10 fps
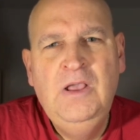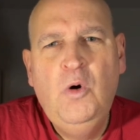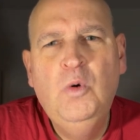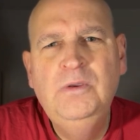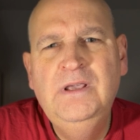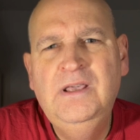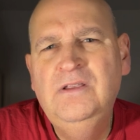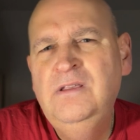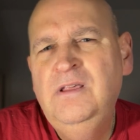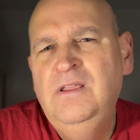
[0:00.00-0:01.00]
Oh, yeah,
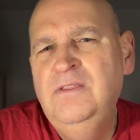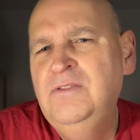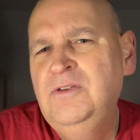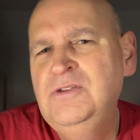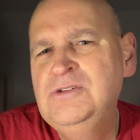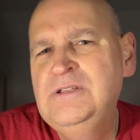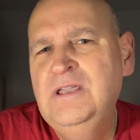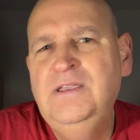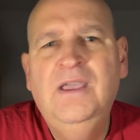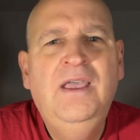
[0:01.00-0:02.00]

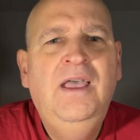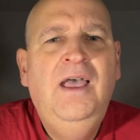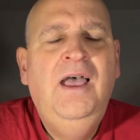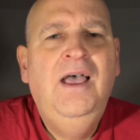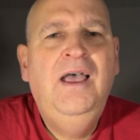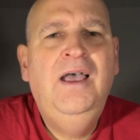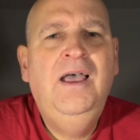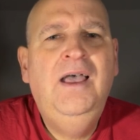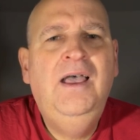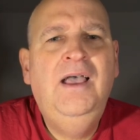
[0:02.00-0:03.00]
Thursday.
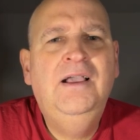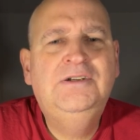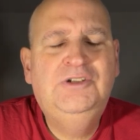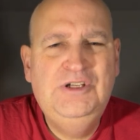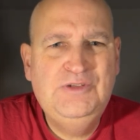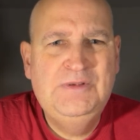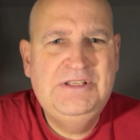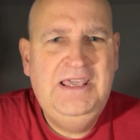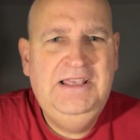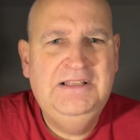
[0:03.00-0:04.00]
Christmas
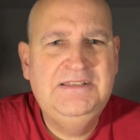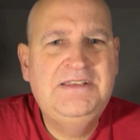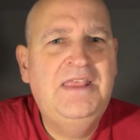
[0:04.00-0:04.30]
ales.